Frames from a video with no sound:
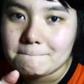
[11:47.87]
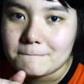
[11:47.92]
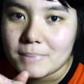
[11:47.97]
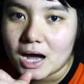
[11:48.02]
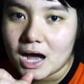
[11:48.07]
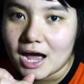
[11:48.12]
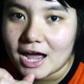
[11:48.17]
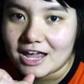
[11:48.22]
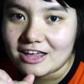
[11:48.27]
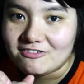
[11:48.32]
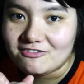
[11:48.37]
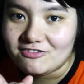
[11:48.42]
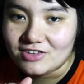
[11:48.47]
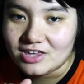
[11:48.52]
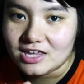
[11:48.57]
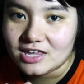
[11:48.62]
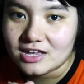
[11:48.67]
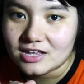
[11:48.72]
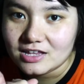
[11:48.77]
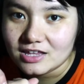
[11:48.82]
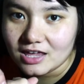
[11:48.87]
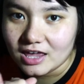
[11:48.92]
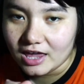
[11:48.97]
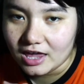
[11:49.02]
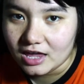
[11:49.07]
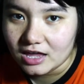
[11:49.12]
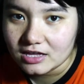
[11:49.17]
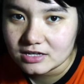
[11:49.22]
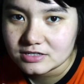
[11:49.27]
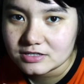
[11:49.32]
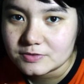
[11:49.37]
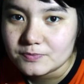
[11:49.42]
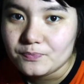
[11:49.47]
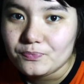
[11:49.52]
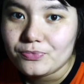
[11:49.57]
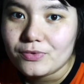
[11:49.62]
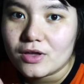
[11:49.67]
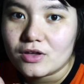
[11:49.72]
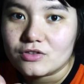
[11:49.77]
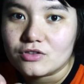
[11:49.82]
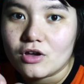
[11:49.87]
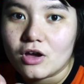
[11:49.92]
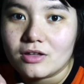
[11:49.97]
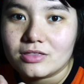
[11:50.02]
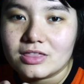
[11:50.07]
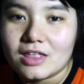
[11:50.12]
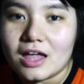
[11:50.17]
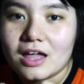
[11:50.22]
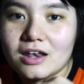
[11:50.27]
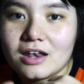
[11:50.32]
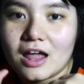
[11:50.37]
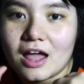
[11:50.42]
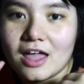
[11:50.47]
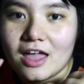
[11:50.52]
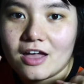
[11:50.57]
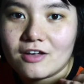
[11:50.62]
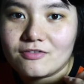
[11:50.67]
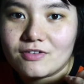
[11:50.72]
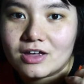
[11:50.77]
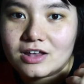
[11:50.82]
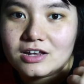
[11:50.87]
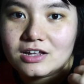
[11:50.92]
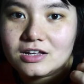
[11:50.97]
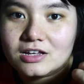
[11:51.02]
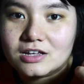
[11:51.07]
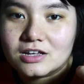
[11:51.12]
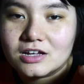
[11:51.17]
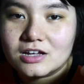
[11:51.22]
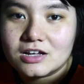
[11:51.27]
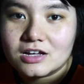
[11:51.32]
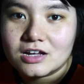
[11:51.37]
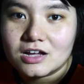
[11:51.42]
by vegan cakes. Not that I have any